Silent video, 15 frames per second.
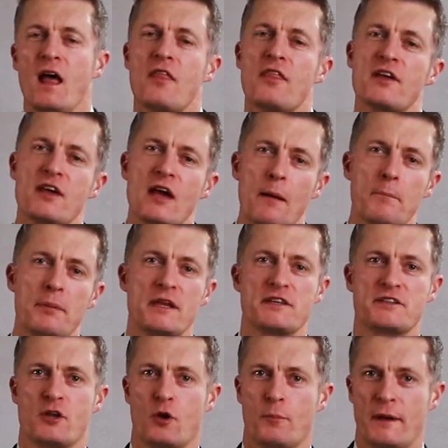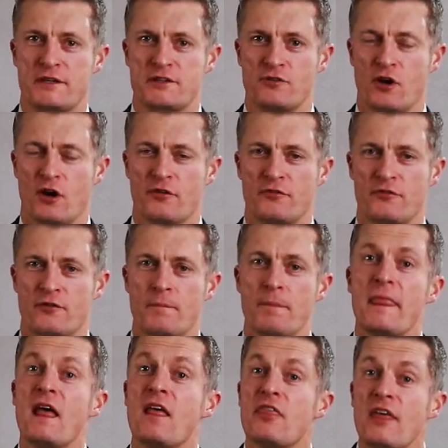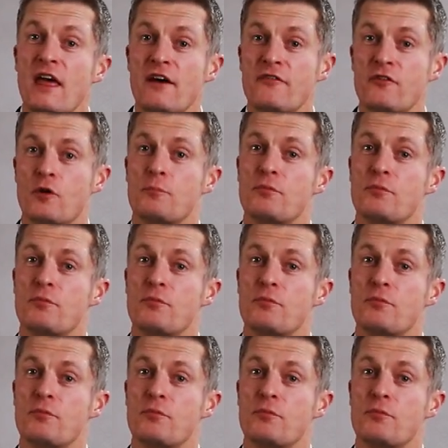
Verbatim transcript: The company is a lot better off. Therefore,